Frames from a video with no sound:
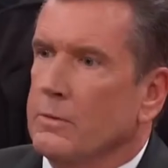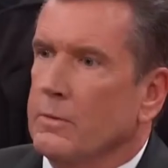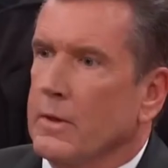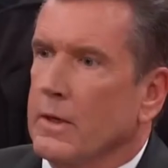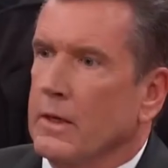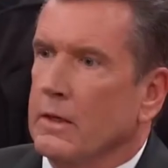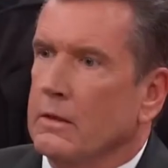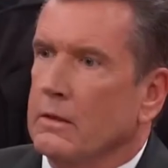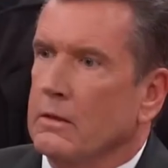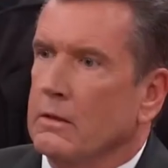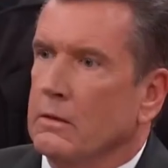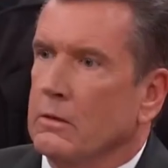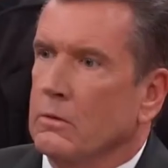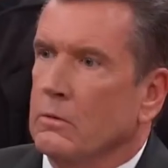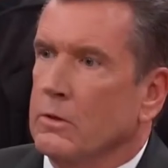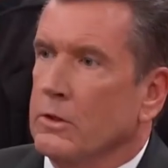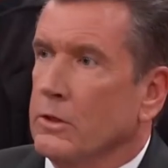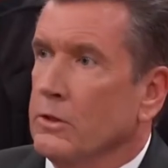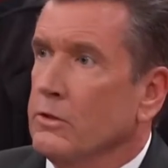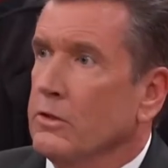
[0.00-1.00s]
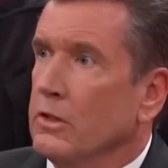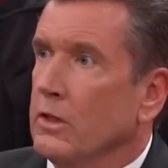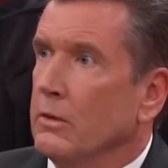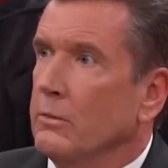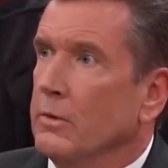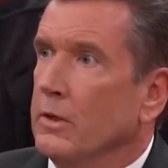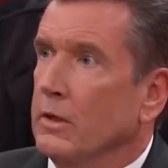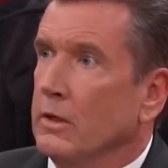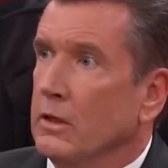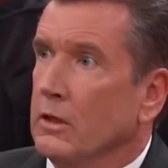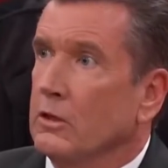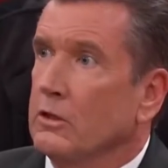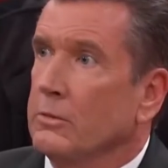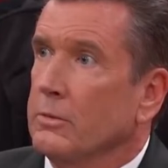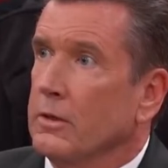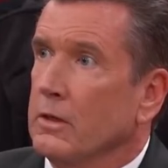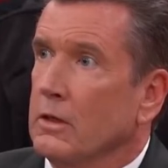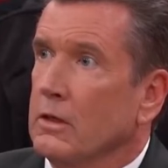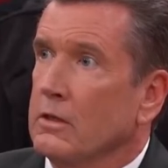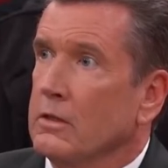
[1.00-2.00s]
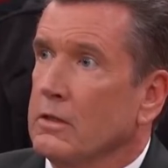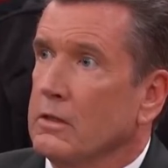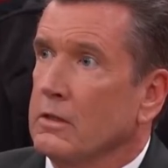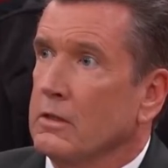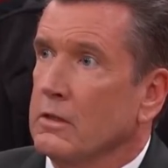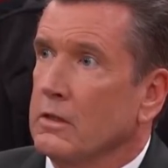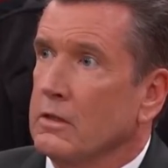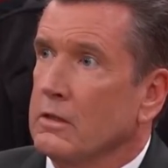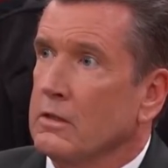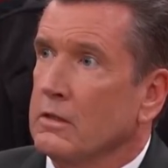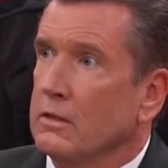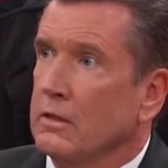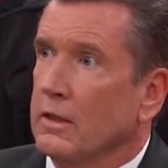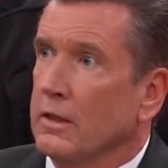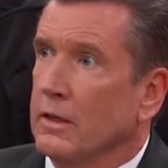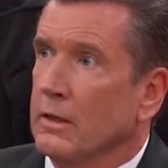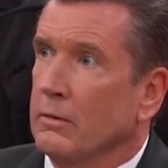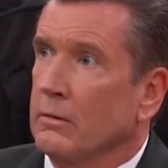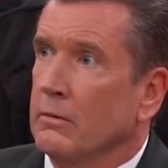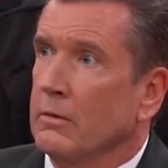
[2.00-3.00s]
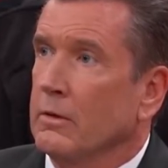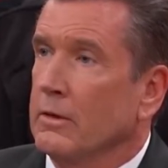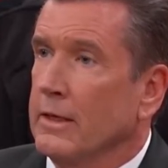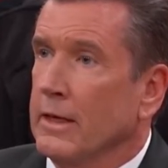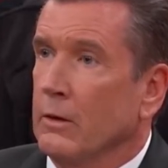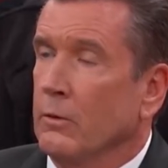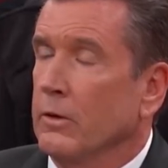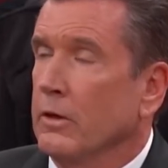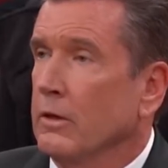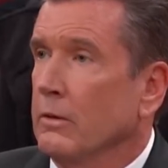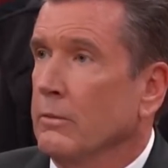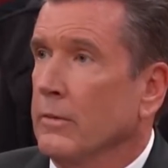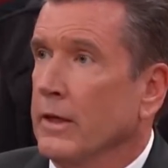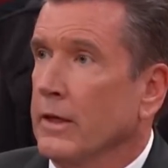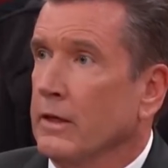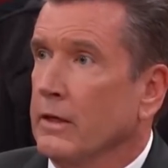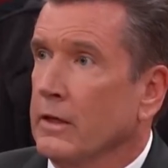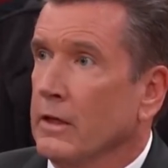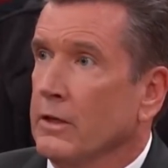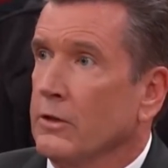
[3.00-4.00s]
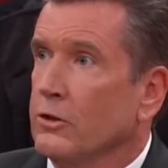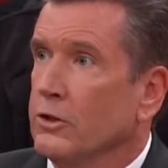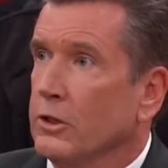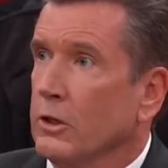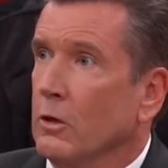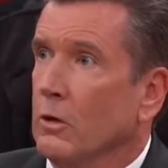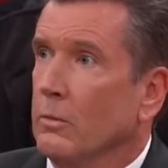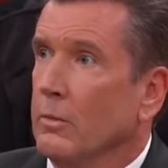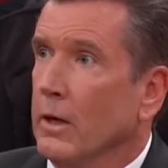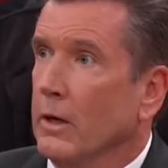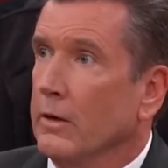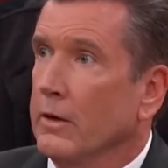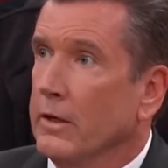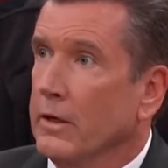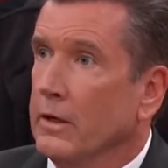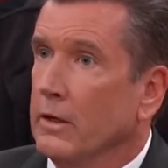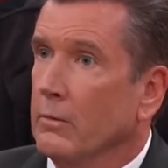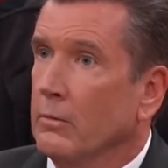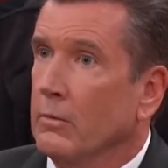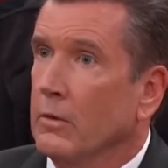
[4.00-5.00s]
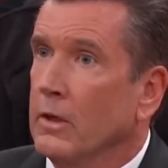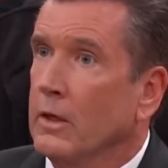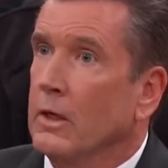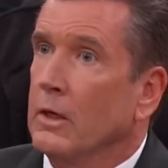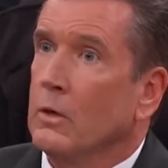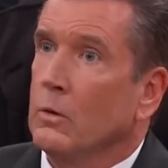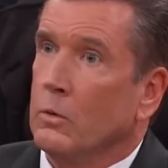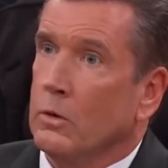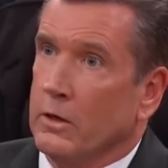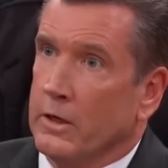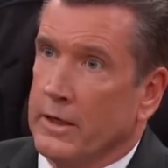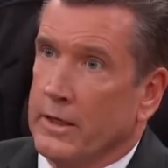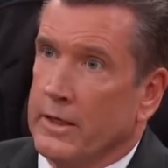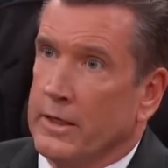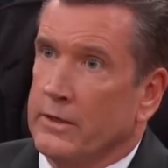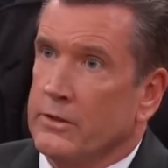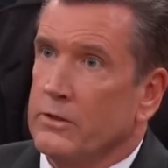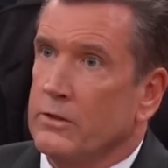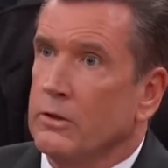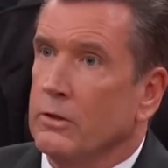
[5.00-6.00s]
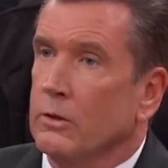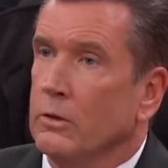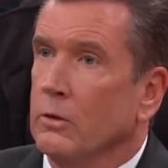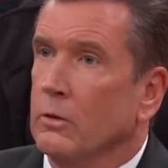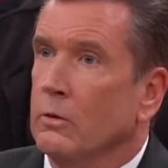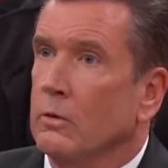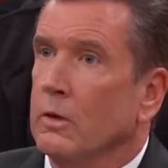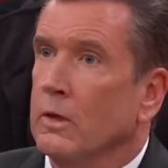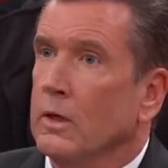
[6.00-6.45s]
back to what you said, being the ultimate narcissist, and now we could make another show about him where he gets to